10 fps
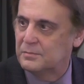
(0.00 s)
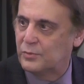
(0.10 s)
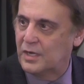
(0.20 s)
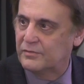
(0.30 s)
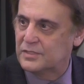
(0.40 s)

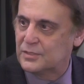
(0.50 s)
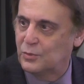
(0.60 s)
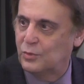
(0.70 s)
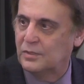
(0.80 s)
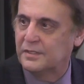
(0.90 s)
private
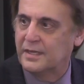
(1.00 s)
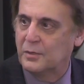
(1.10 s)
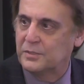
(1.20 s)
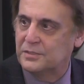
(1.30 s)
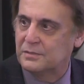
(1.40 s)
school, and then I
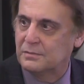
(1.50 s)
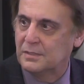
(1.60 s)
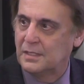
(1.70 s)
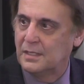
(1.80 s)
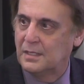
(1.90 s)
went to
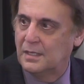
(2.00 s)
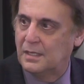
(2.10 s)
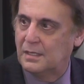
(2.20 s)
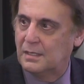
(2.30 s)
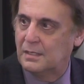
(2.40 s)

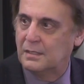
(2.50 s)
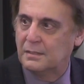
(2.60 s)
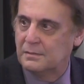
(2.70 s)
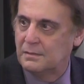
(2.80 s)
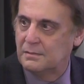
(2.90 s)

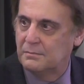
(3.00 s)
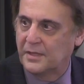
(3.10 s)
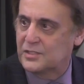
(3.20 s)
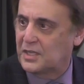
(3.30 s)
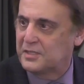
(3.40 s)

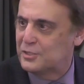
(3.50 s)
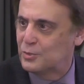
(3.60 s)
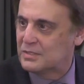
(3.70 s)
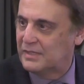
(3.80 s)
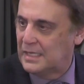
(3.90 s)
Madrasa Qadis
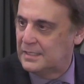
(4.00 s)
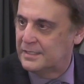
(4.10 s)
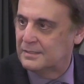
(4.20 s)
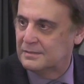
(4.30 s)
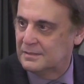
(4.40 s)
Yusuf Al
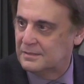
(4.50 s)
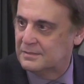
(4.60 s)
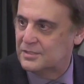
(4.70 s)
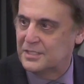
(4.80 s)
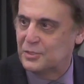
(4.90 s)

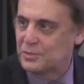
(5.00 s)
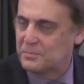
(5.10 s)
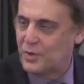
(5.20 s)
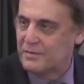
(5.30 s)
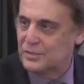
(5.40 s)
Ahliya, St. Joseph
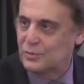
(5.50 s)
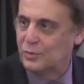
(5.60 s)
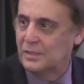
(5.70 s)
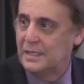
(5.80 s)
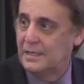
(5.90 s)
private
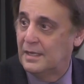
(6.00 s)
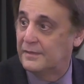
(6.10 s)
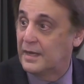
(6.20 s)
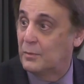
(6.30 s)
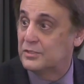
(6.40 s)
school.
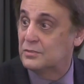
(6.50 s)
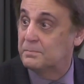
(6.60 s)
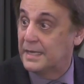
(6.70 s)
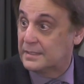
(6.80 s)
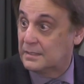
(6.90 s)
And then I went to
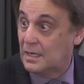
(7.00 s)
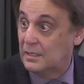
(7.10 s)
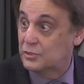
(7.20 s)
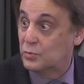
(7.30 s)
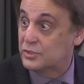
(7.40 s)
Baghdad
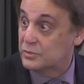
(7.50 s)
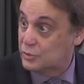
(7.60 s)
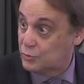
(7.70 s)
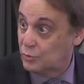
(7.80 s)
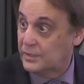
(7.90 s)
College, which is
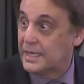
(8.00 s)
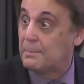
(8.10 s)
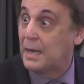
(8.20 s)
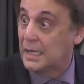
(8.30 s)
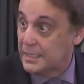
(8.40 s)
truly a
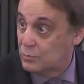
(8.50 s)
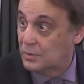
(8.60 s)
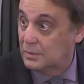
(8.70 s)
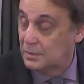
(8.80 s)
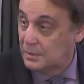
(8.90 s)

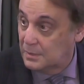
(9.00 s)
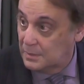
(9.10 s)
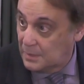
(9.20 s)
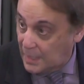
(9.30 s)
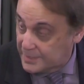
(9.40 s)
bilingual
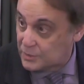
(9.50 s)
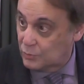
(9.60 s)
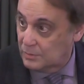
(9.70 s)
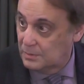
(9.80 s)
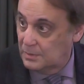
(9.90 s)
high school.